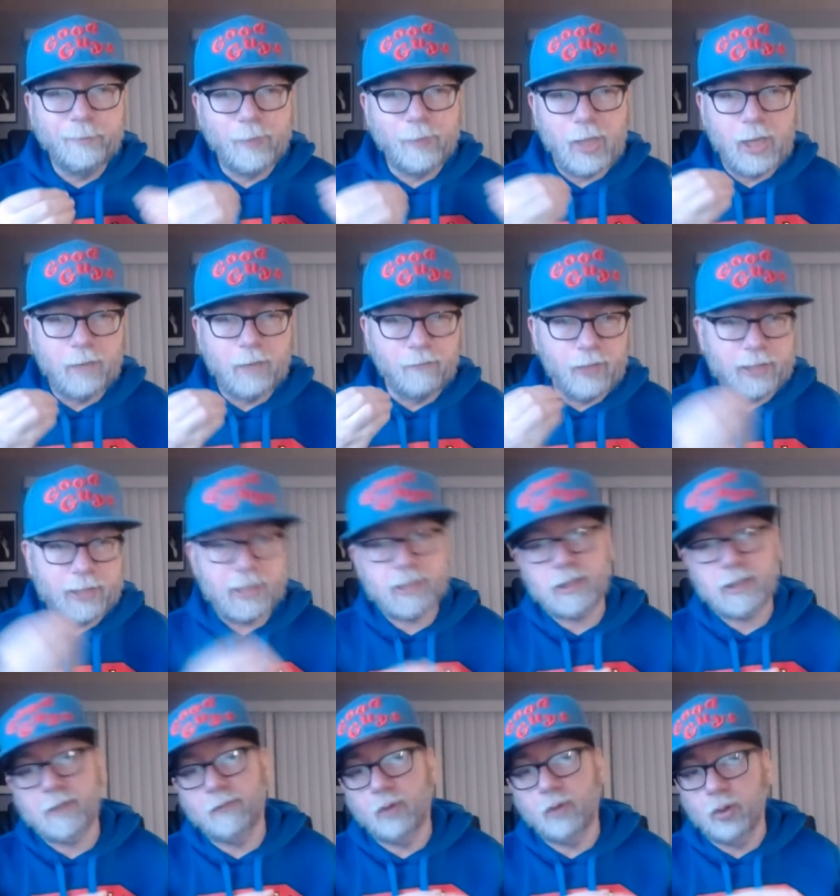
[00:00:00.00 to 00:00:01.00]
on
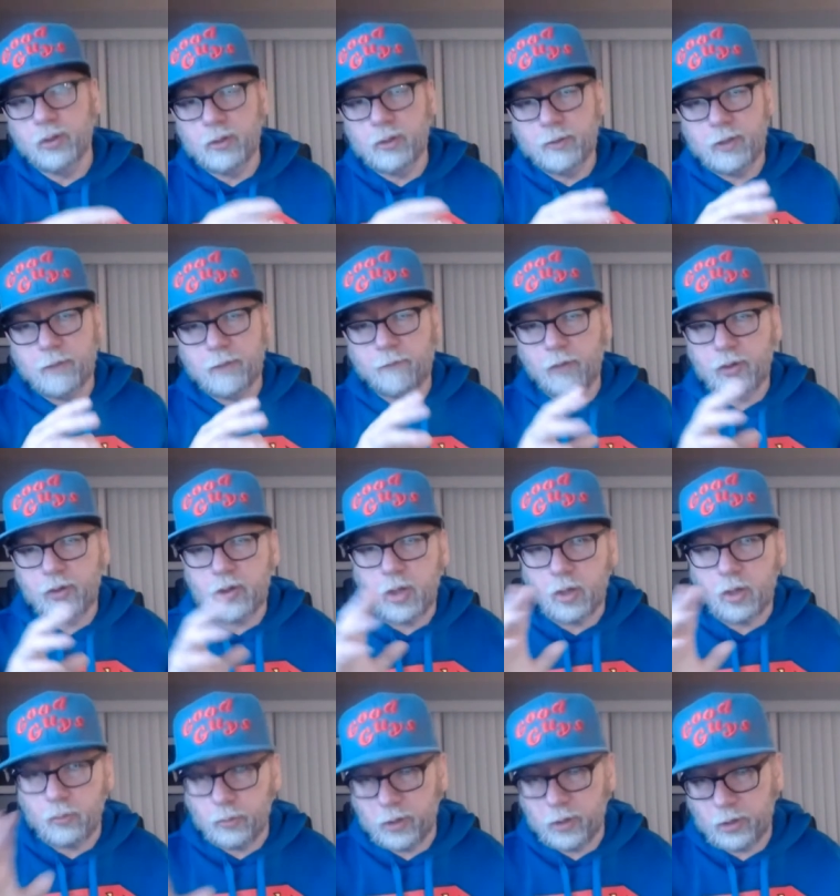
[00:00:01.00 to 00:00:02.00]
Fantastic Four is the first
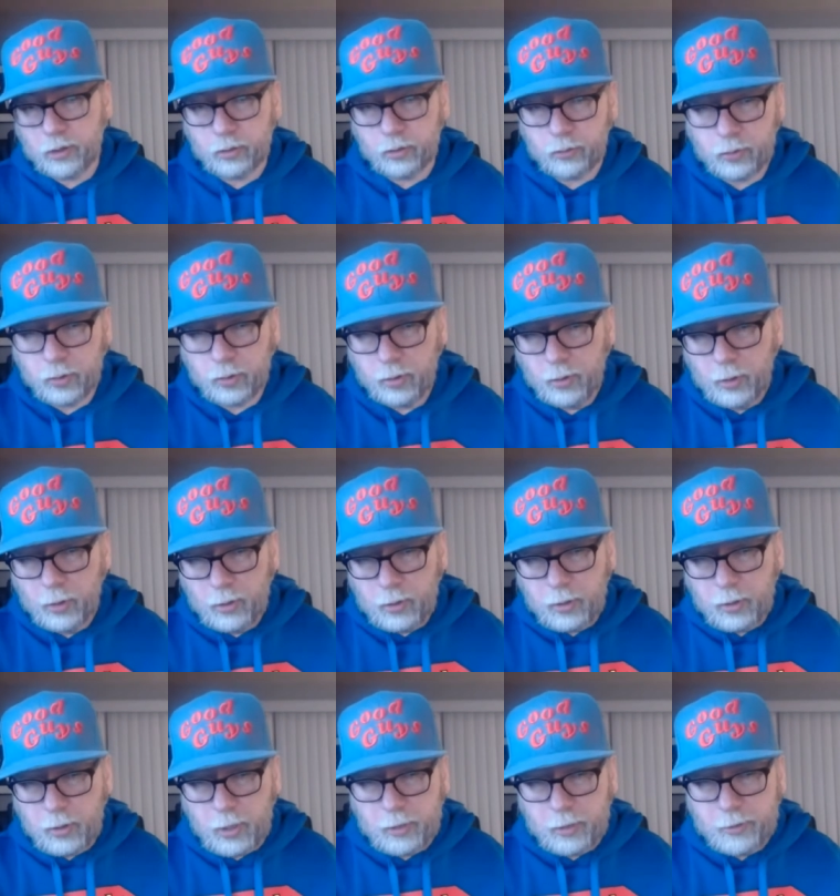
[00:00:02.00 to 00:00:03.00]
100 issues.
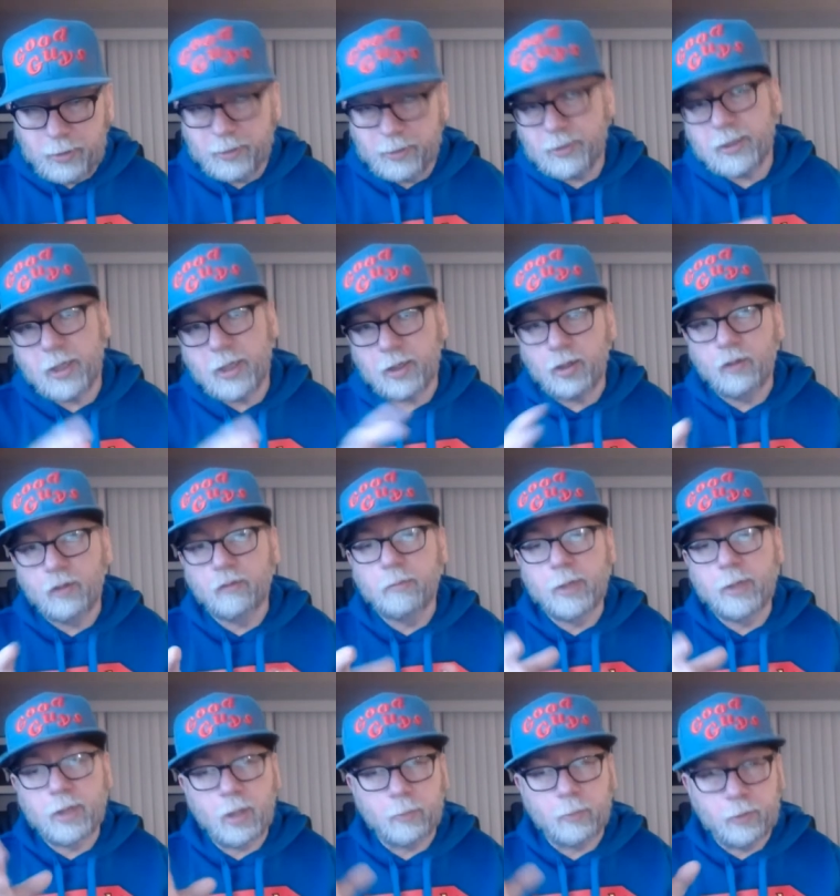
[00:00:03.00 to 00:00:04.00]
And then it's taken over by
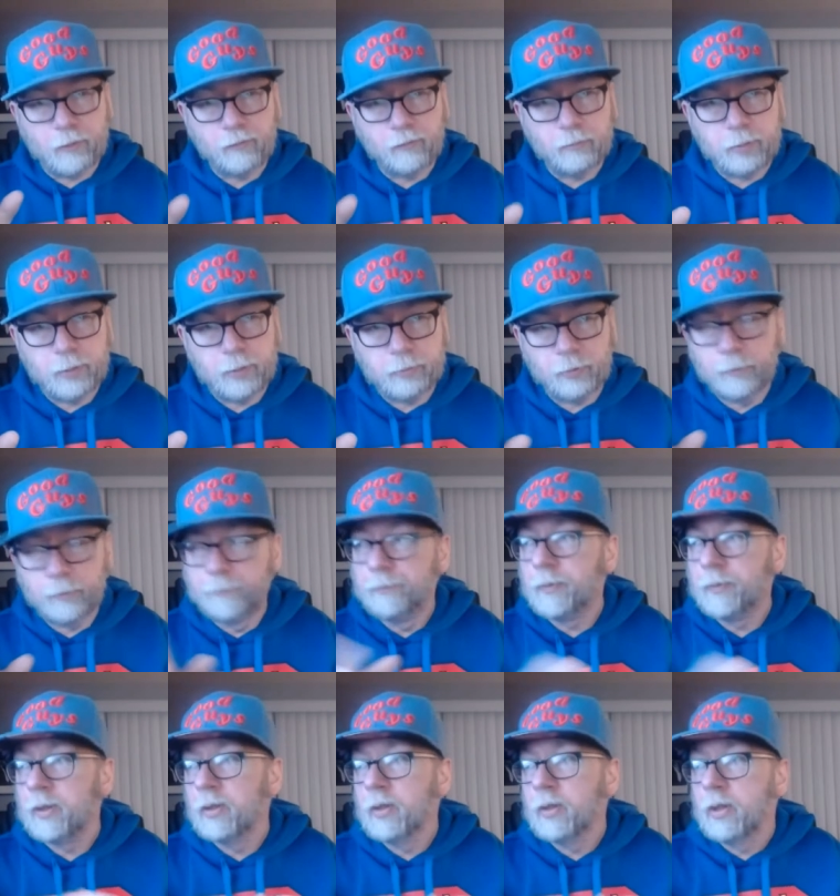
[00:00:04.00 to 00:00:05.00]
a couple different people.
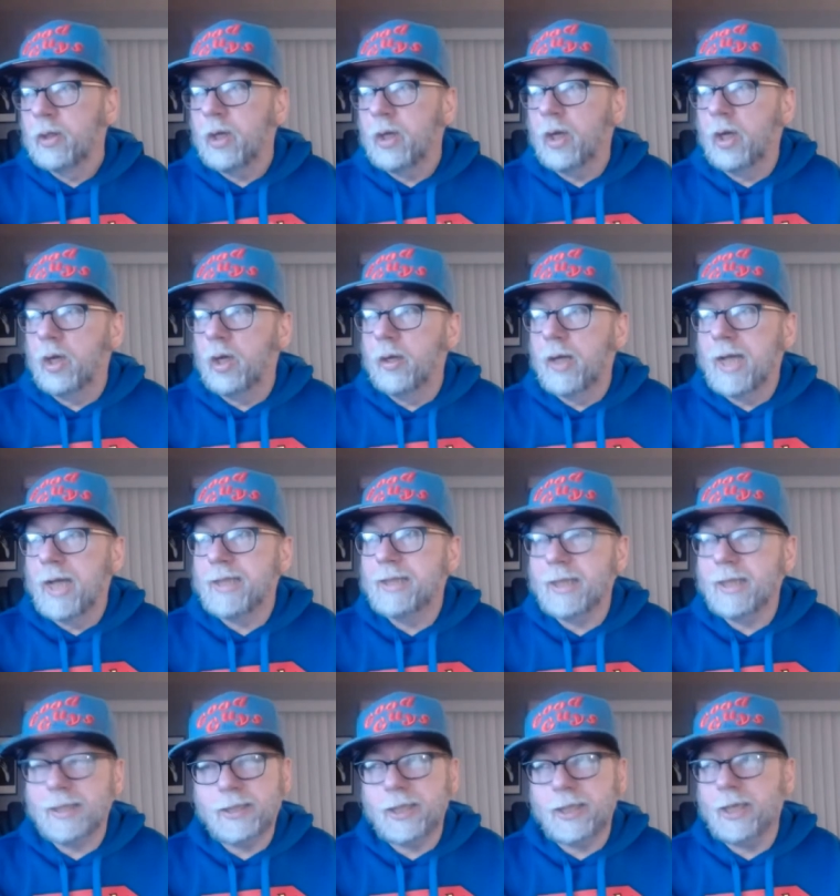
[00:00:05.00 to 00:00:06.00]
I
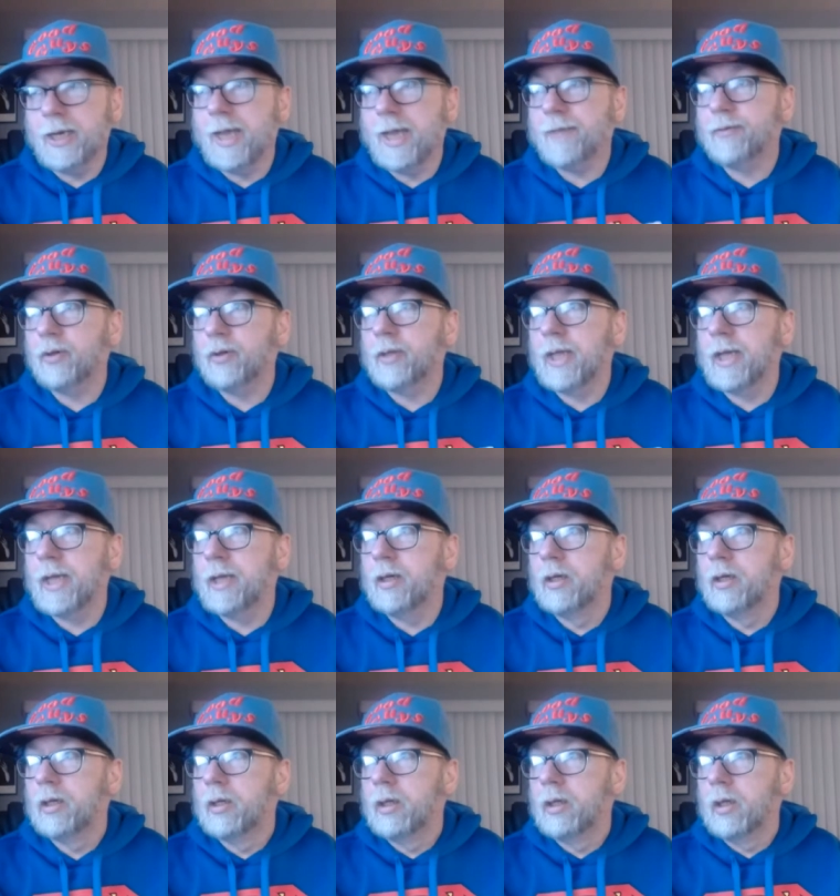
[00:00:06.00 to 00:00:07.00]
think that after that,
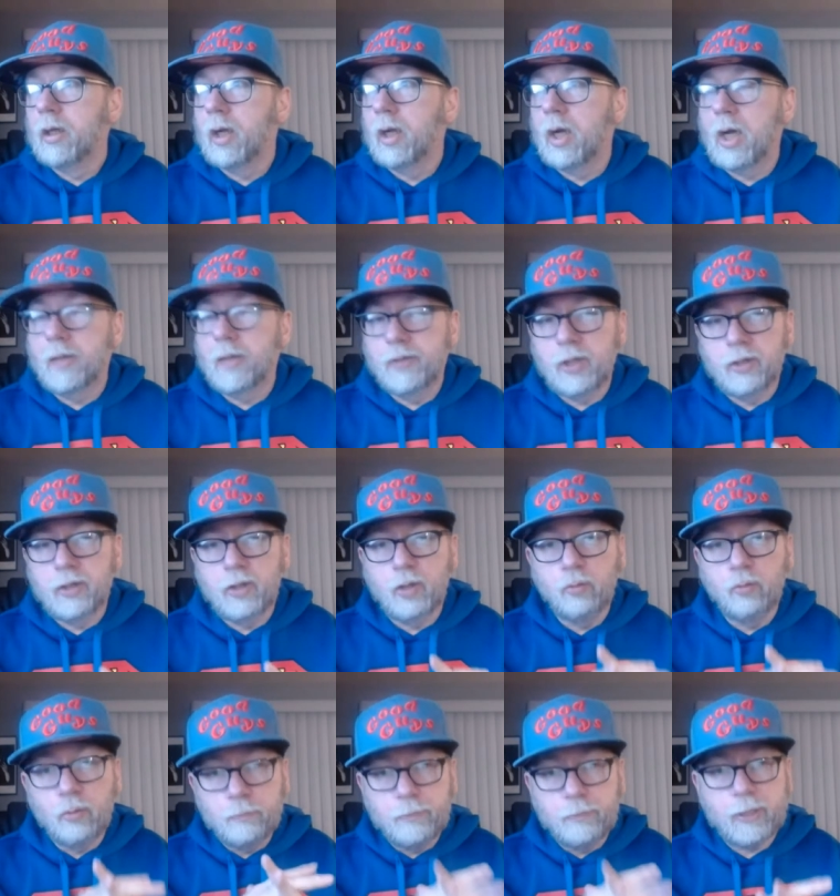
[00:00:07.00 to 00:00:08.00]
then it
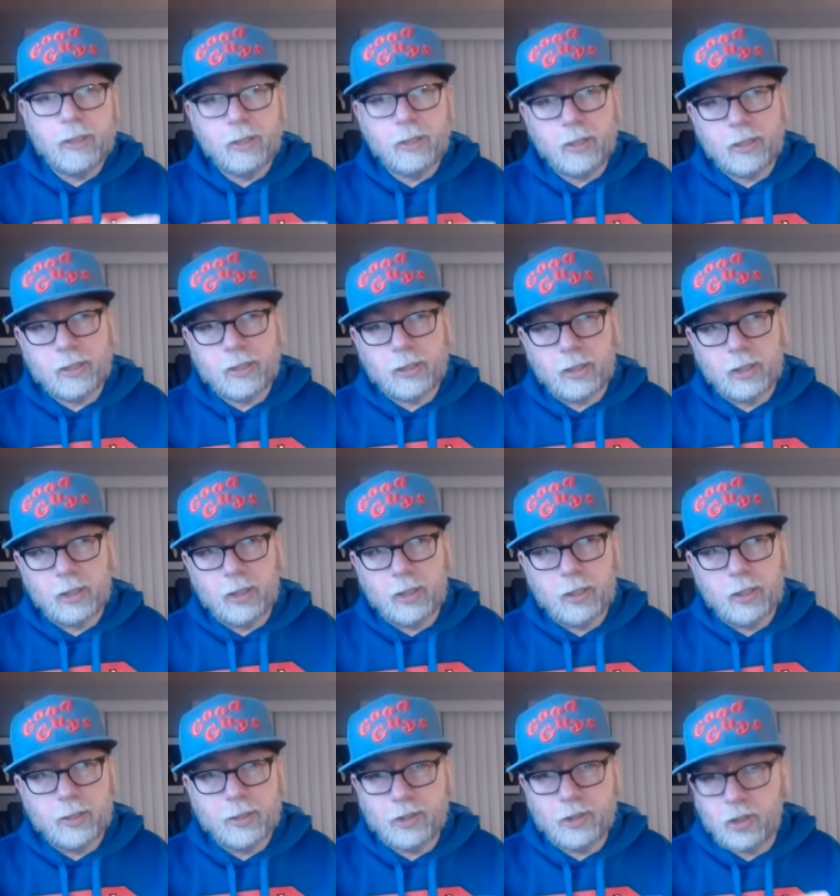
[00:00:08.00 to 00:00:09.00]
would be like
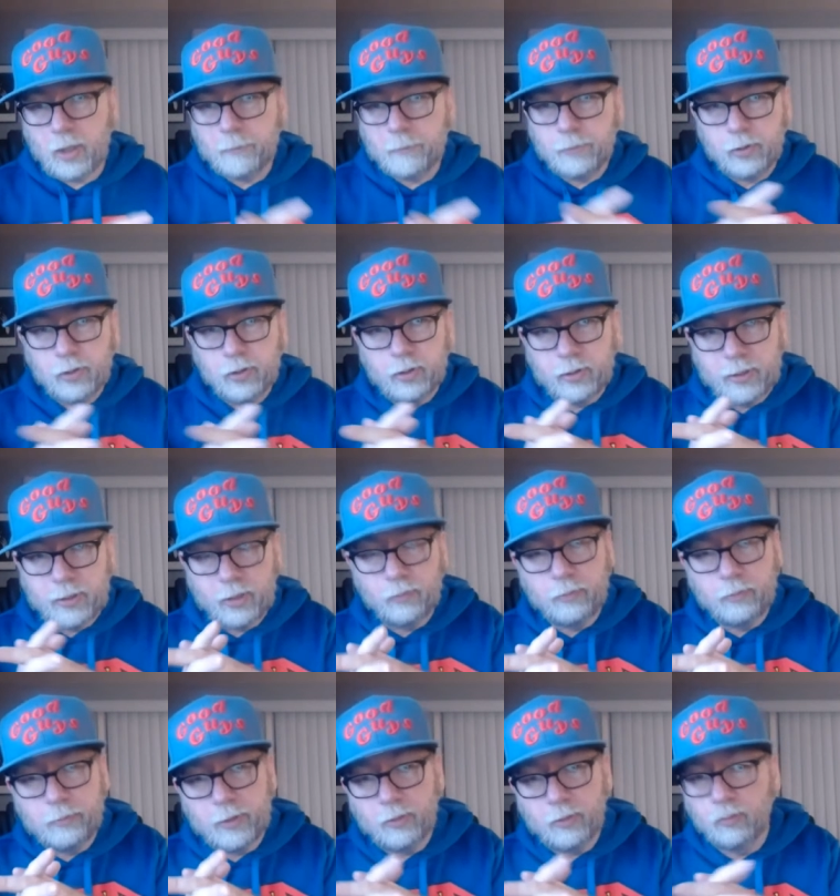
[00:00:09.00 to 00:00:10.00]
John Byrne. That
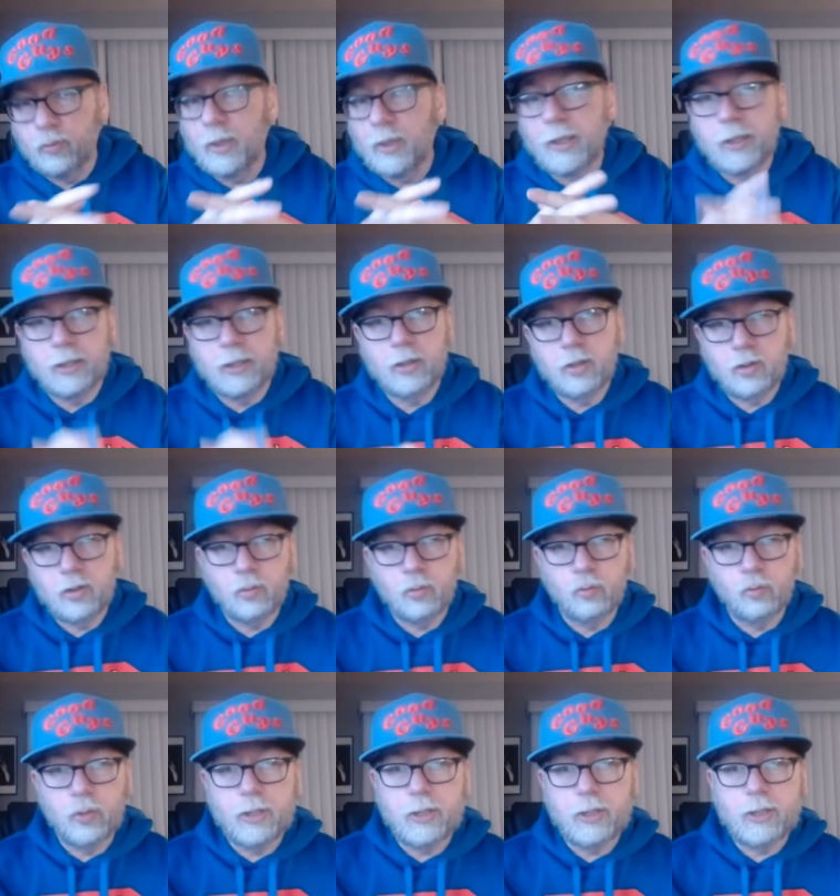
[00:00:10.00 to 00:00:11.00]
would be really,
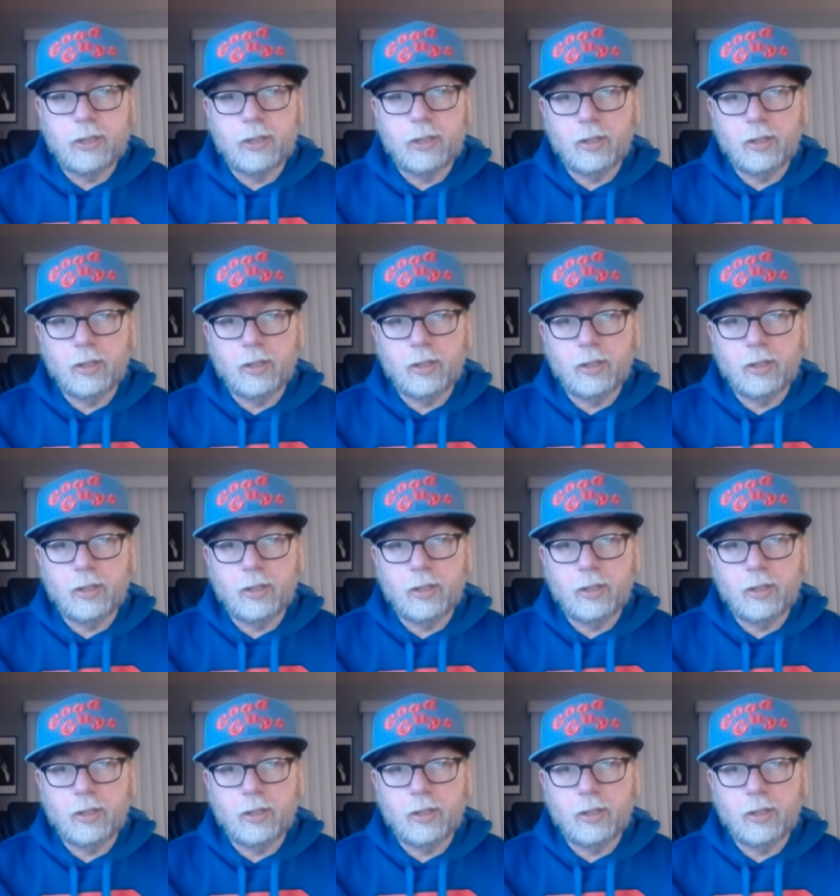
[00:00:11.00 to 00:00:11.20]
really